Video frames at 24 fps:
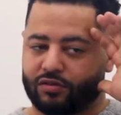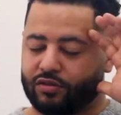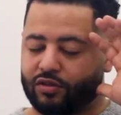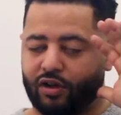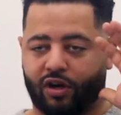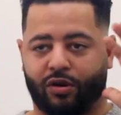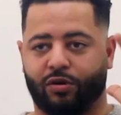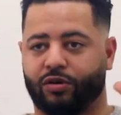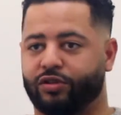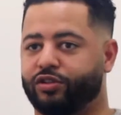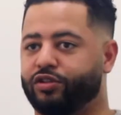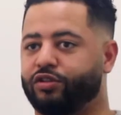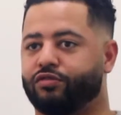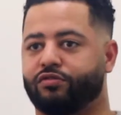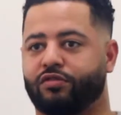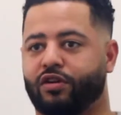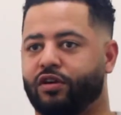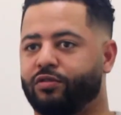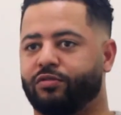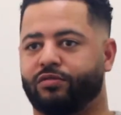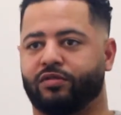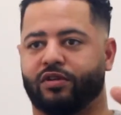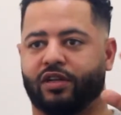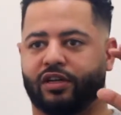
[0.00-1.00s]
go on your
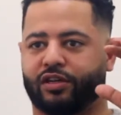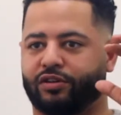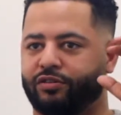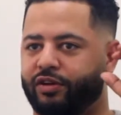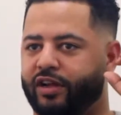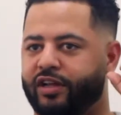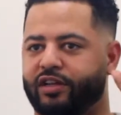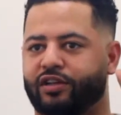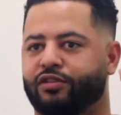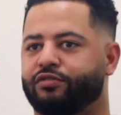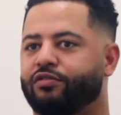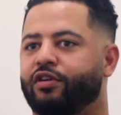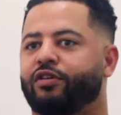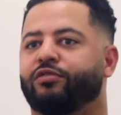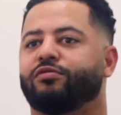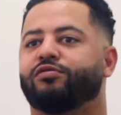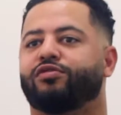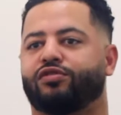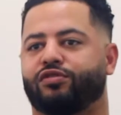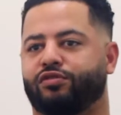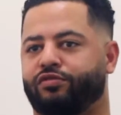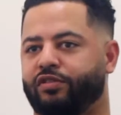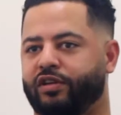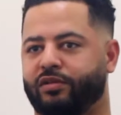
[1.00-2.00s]
own and create your own
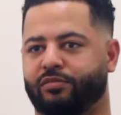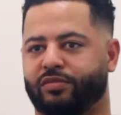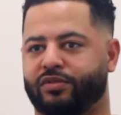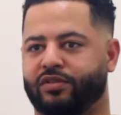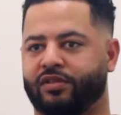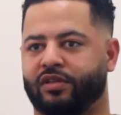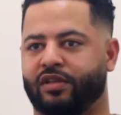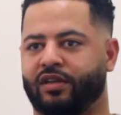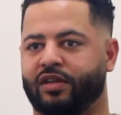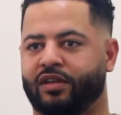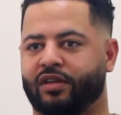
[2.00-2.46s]
script.